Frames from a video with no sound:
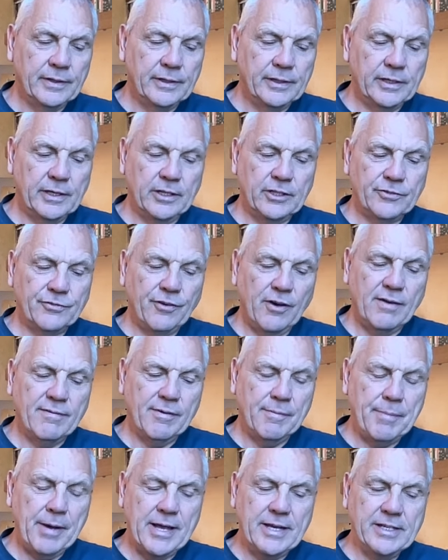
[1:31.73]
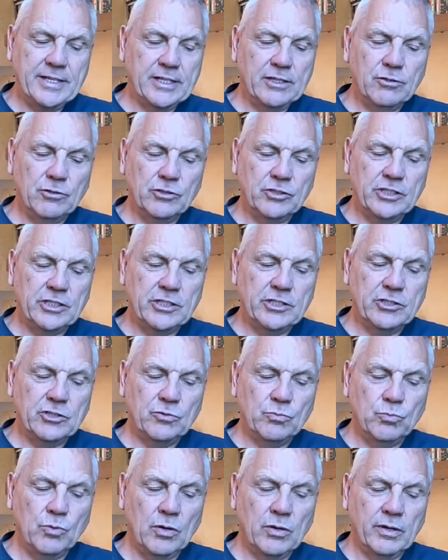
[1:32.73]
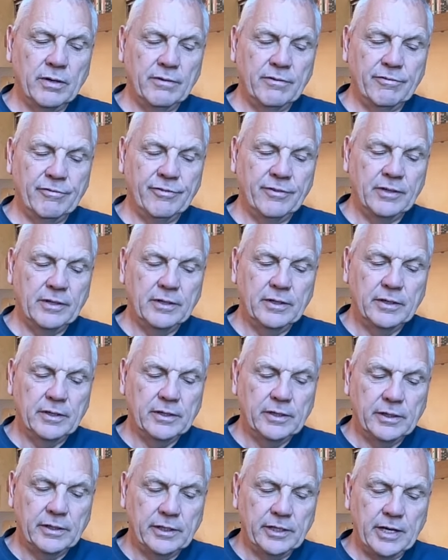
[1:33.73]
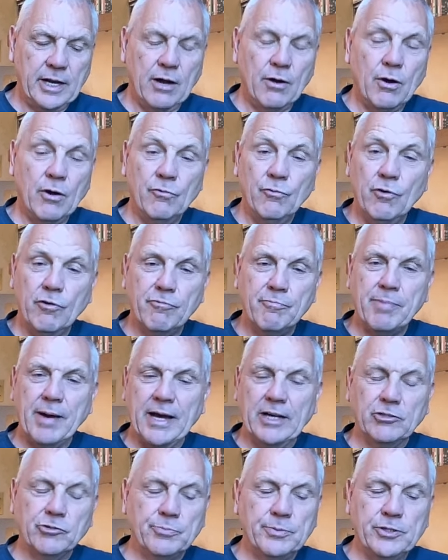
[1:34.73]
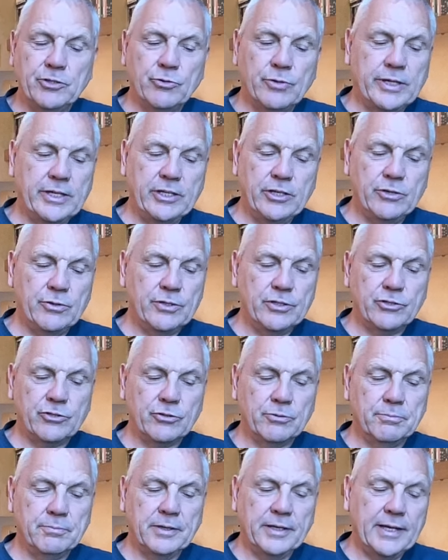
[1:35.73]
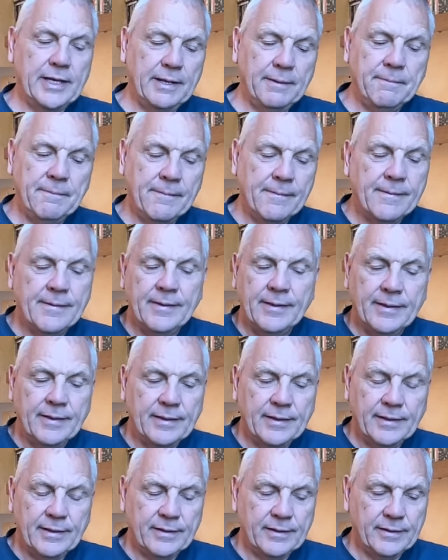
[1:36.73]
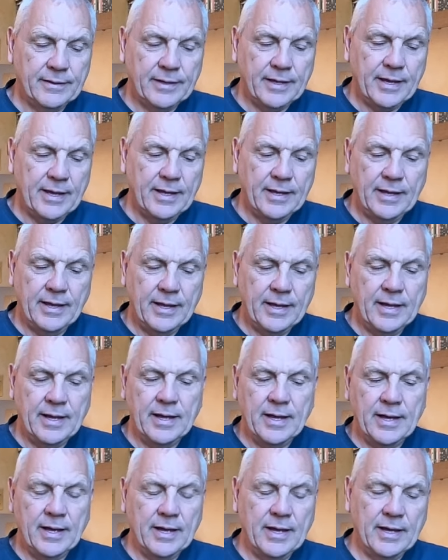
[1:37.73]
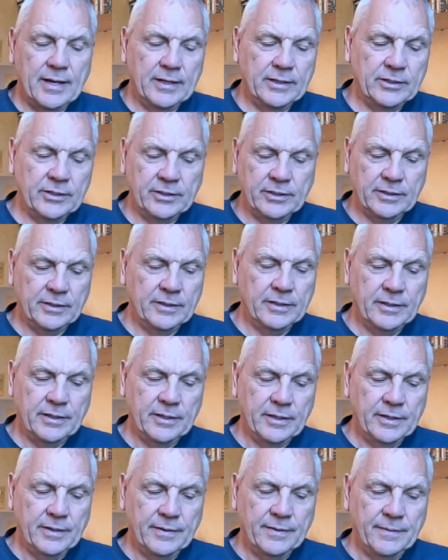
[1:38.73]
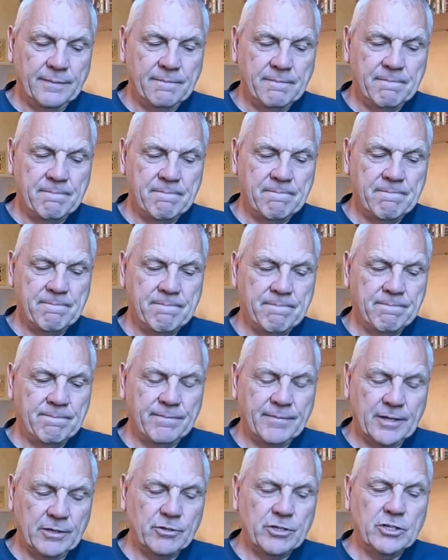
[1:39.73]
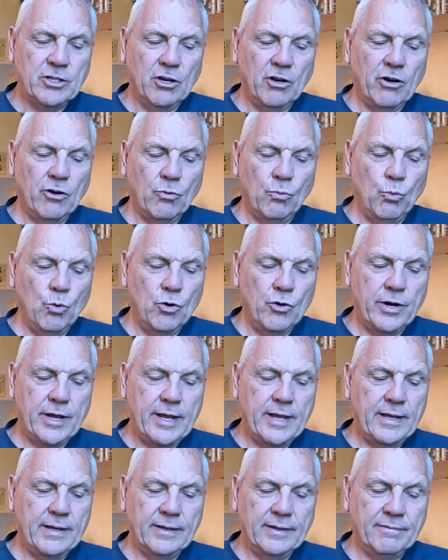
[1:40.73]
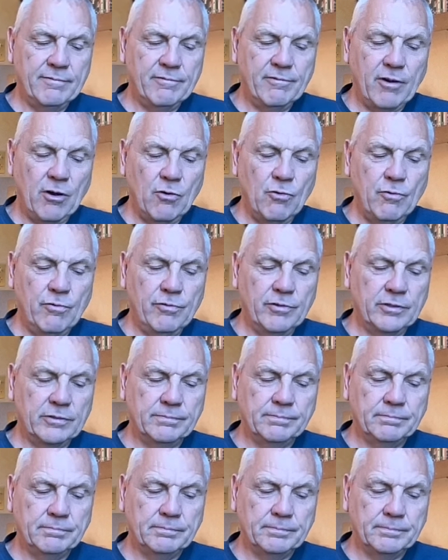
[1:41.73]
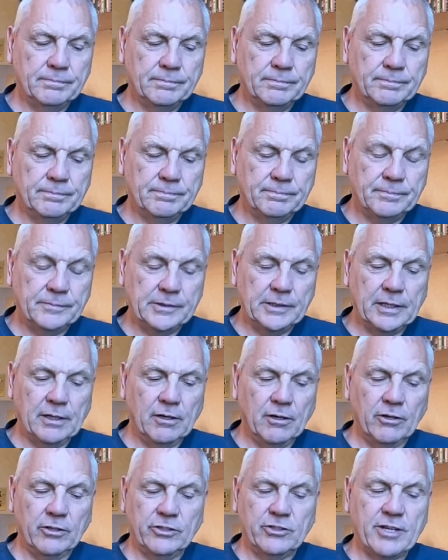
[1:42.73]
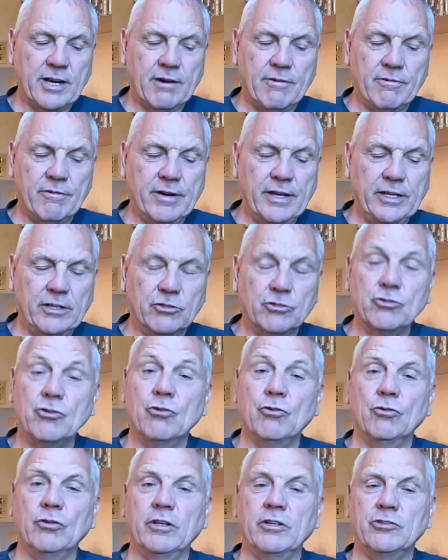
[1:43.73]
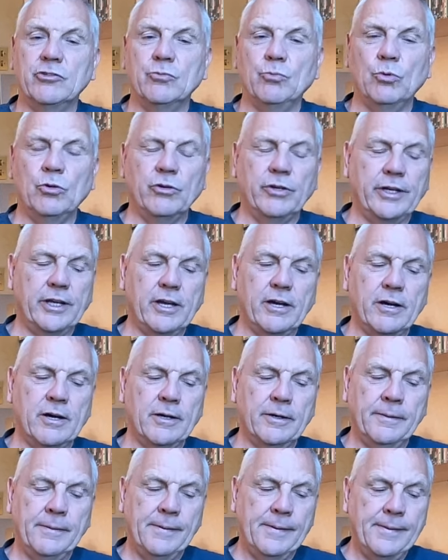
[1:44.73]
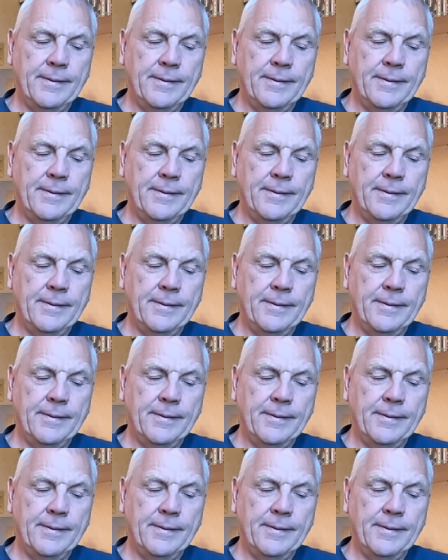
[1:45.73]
You know, this Five of Pentacles is one of, you know, a rough patch between you and somebody. Okay, and there is a lot of worry involved. You know, a lot of tarot readers call this the worry card.